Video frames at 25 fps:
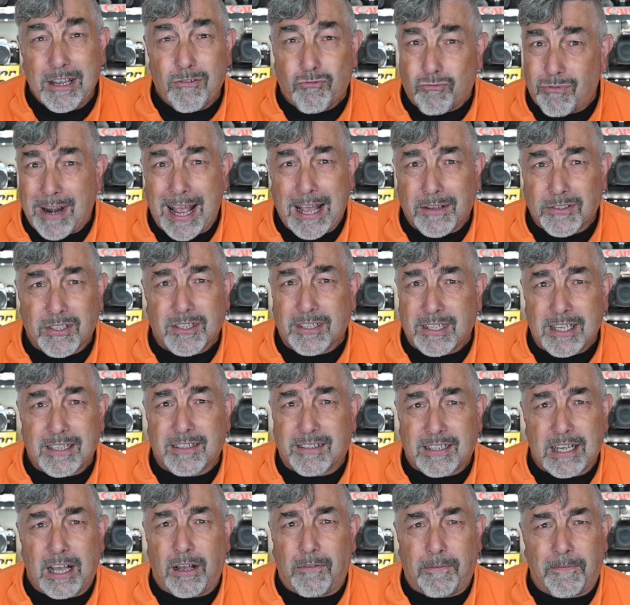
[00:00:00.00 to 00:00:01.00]
rouses
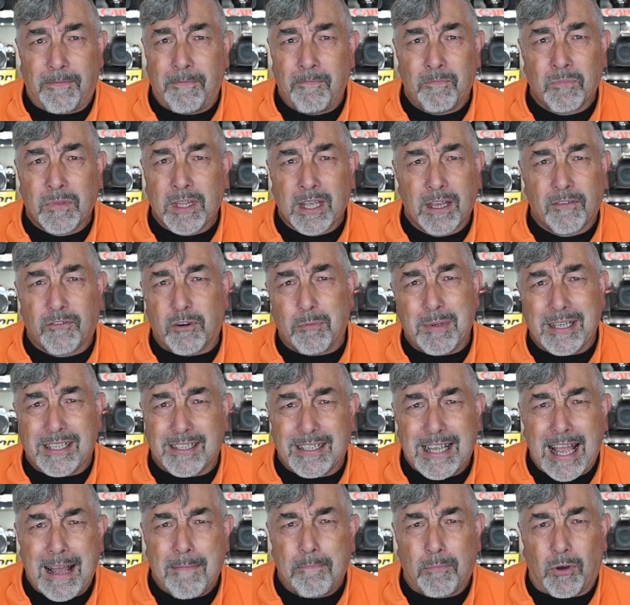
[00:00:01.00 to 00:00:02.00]
itself from its
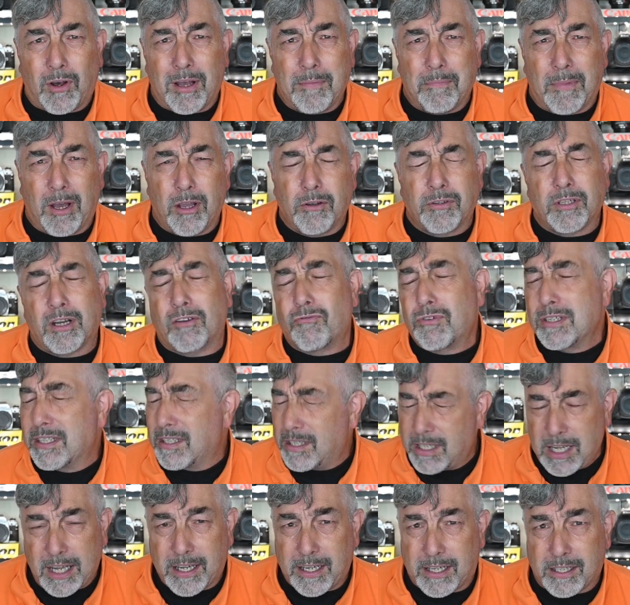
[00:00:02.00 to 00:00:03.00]
standby mode are
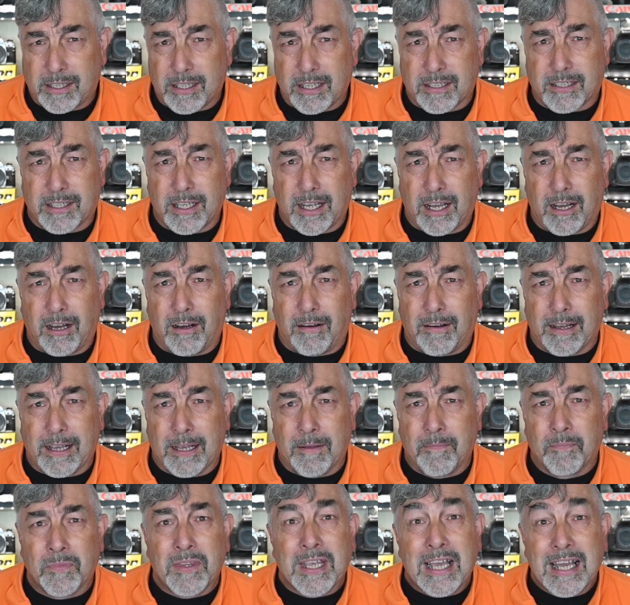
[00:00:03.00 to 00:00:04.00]
ridiculously high.
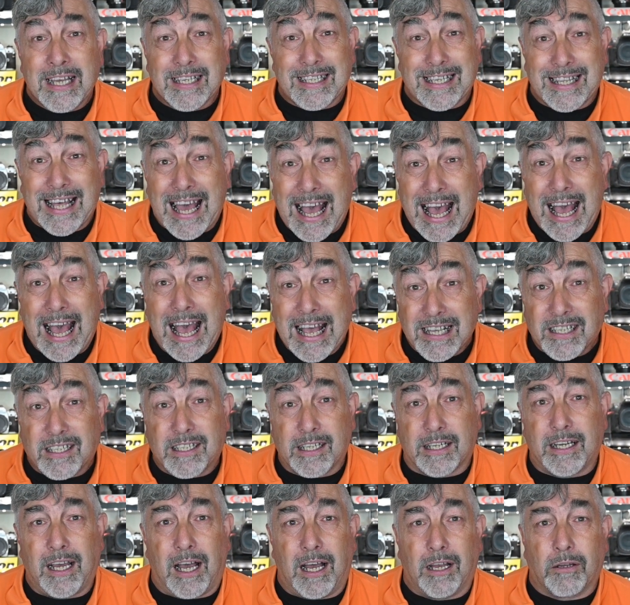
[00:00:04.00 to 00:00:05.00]
So that has
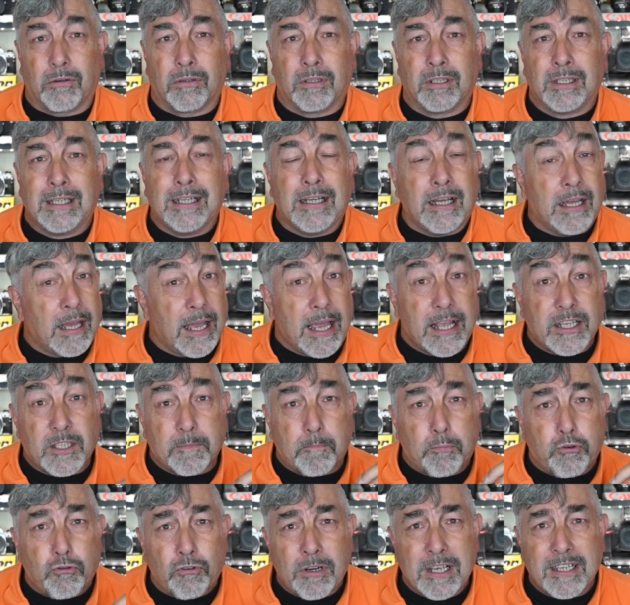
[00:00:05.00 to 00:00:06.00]
to go. It's
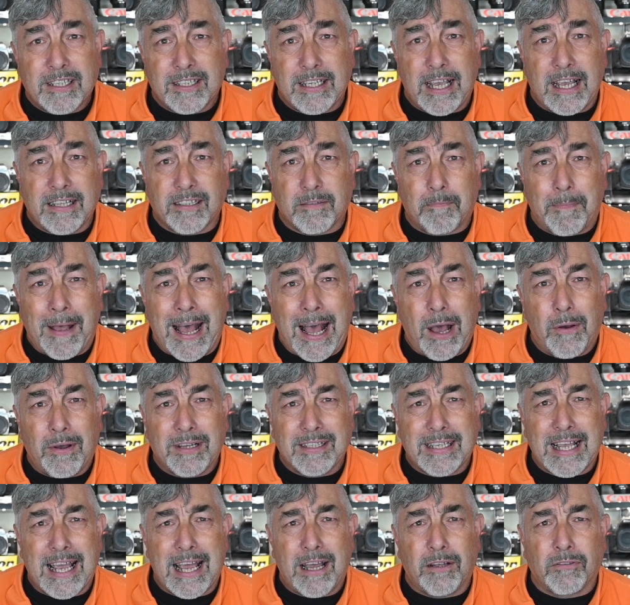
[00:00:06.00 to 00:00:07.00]
preset to power
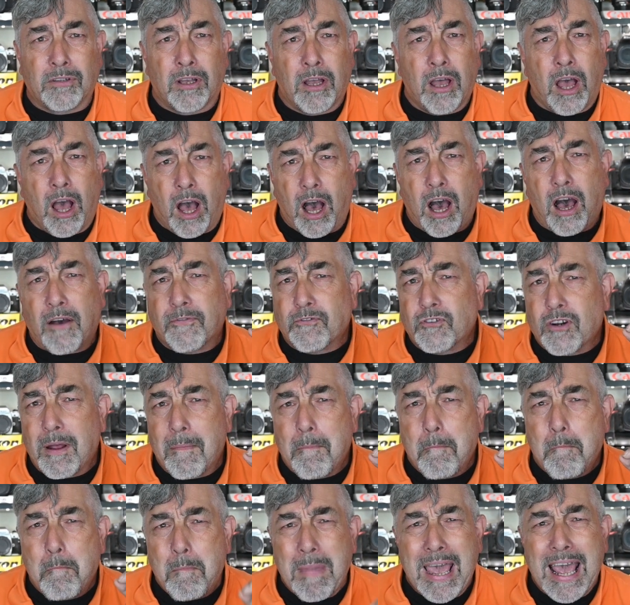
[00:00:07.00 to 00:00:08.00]
down after a
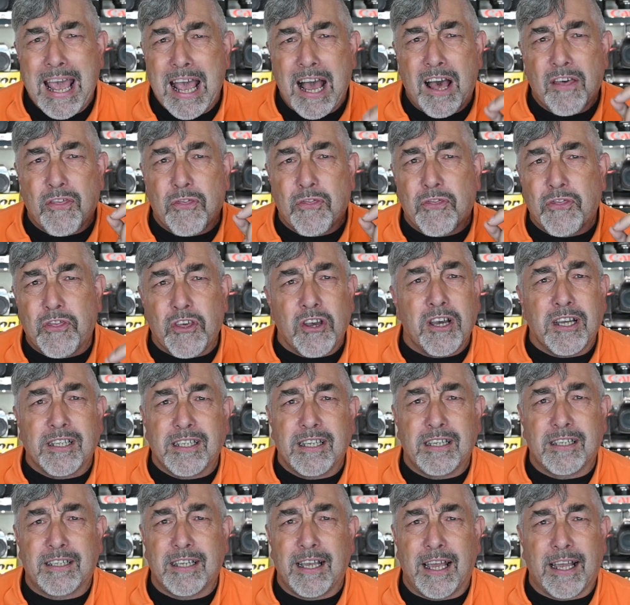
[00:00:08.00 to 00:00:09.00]
mere
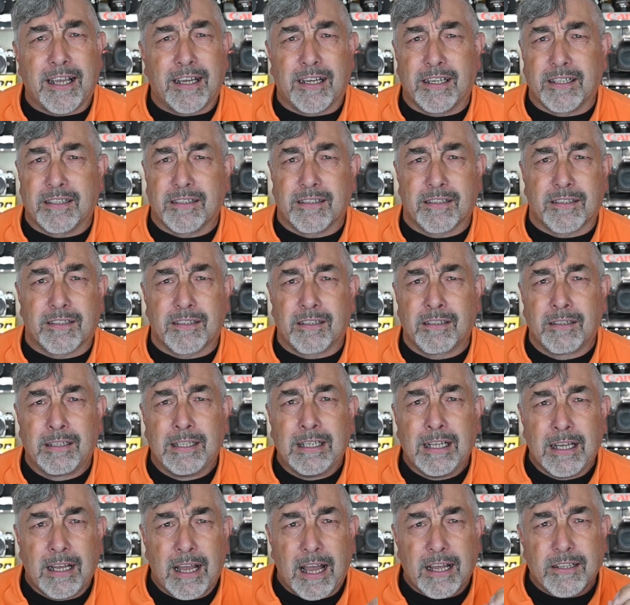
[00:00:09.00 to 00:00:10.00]
30 seconds.
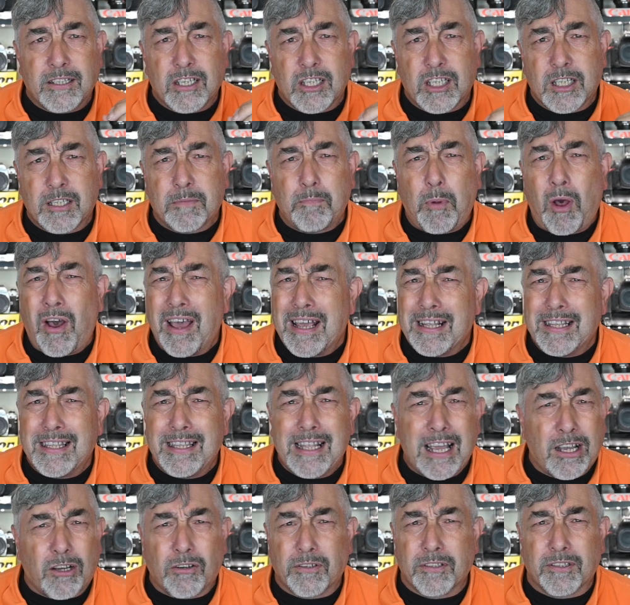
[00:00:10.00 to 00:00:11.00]
And despite
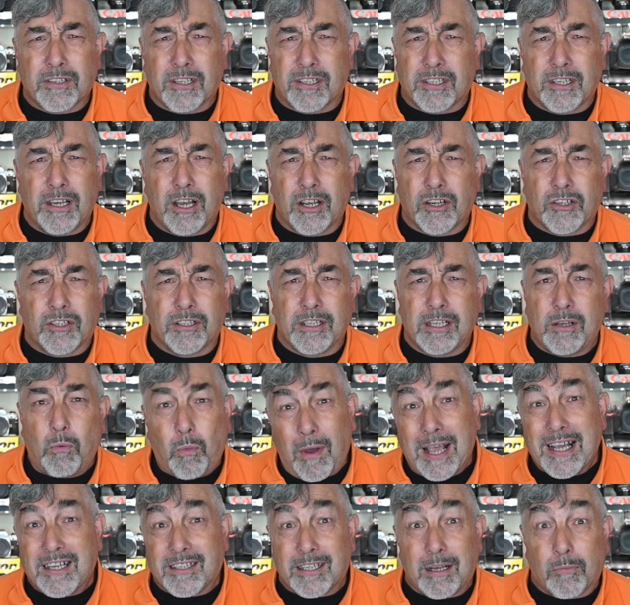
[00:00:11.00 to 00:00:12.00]
Nikon's assertion that it
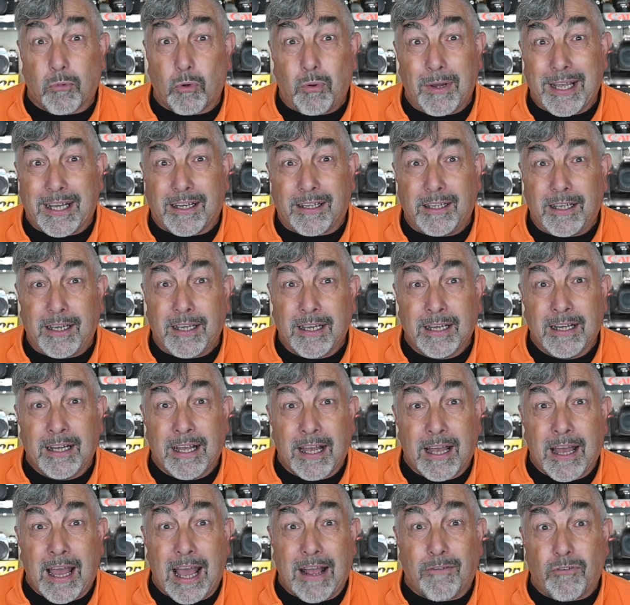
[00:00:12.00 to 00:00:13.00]
wakes up quickly
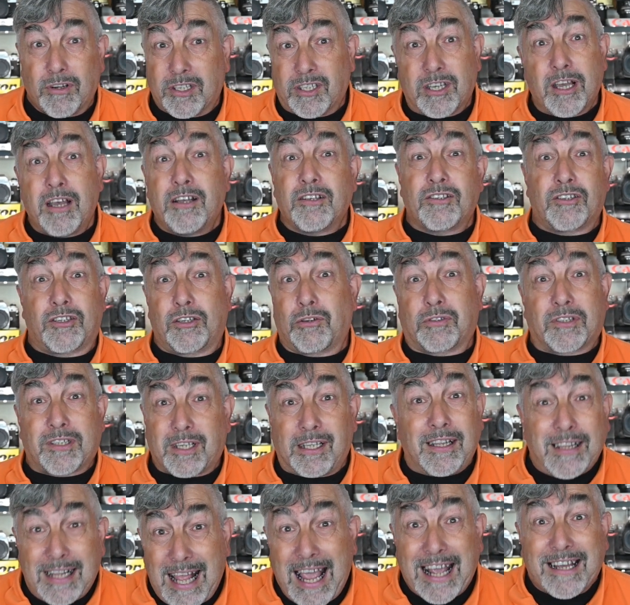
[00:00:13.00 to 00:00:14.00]
and returns to your
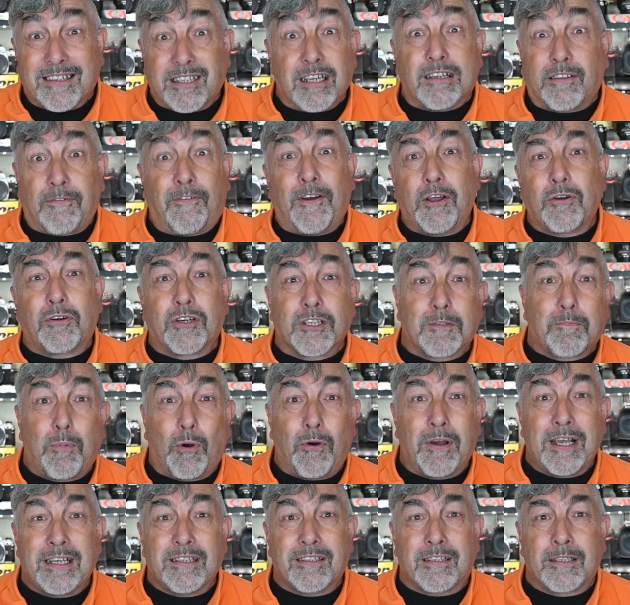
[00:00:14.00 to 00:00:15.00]
selected focus
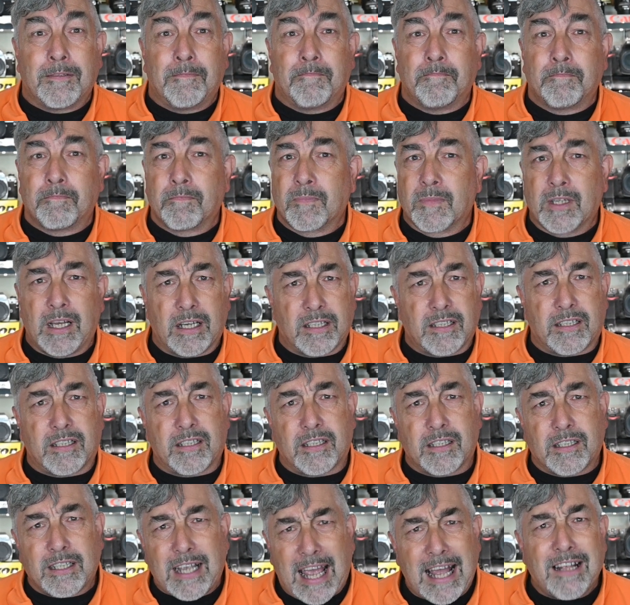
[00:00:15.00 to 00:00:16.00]
point, that's
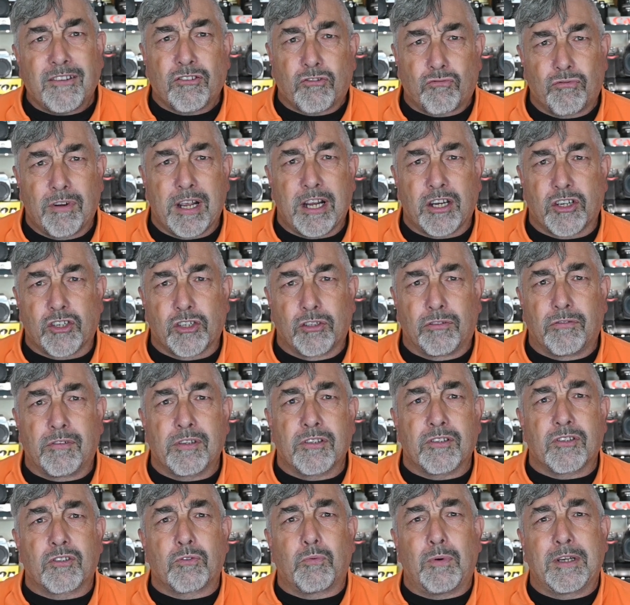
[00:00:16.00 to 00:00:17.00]
scant
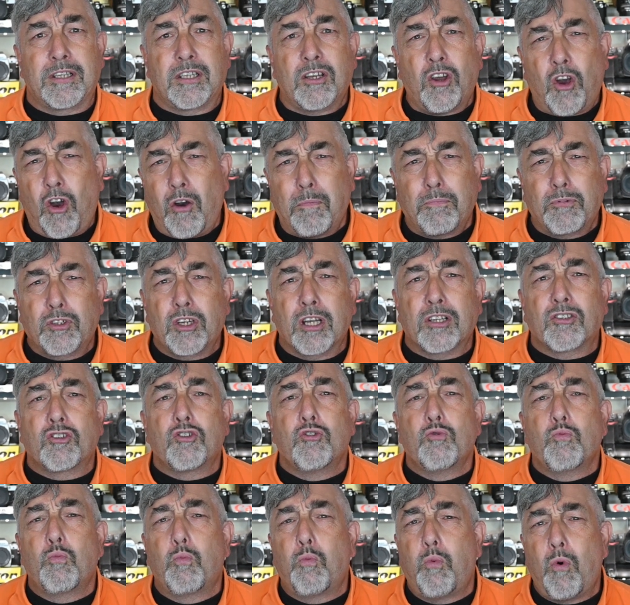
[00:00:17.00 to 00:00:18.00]
reassurance when the object
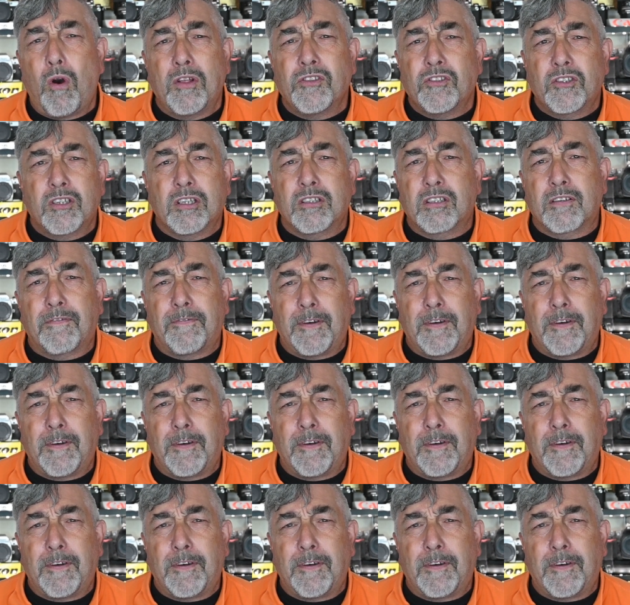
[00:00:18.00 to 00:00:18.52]
you wanted to